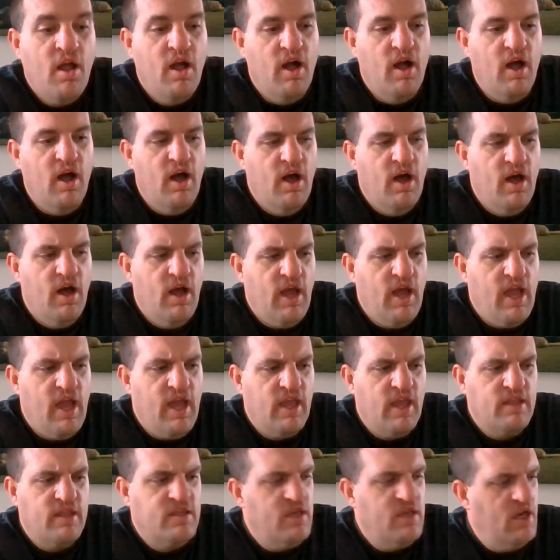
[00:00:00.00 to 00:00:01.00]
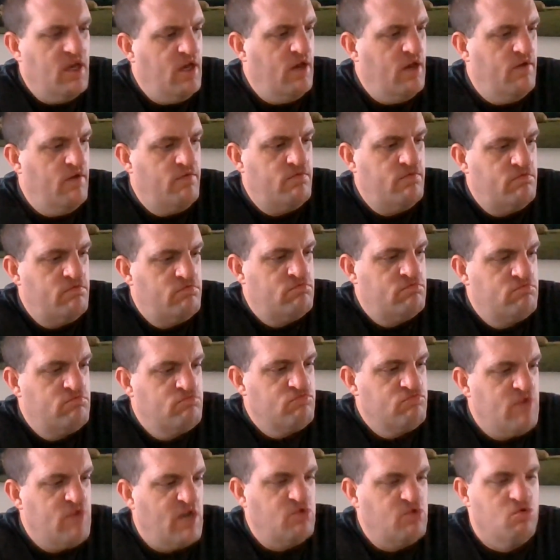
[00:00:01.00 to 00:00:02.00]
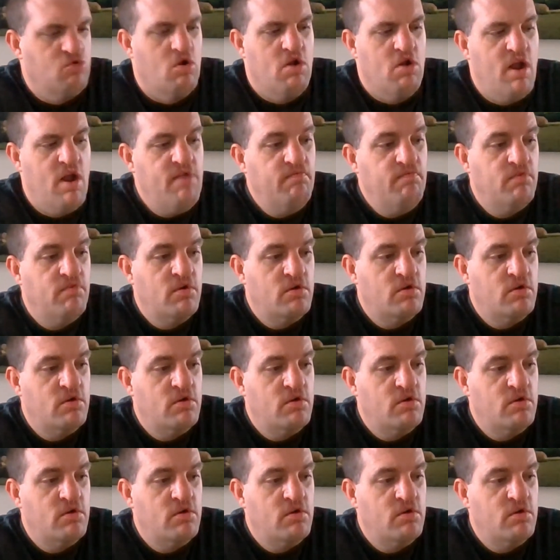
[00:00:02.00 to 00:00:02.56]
Uh, and uh, fries were alright.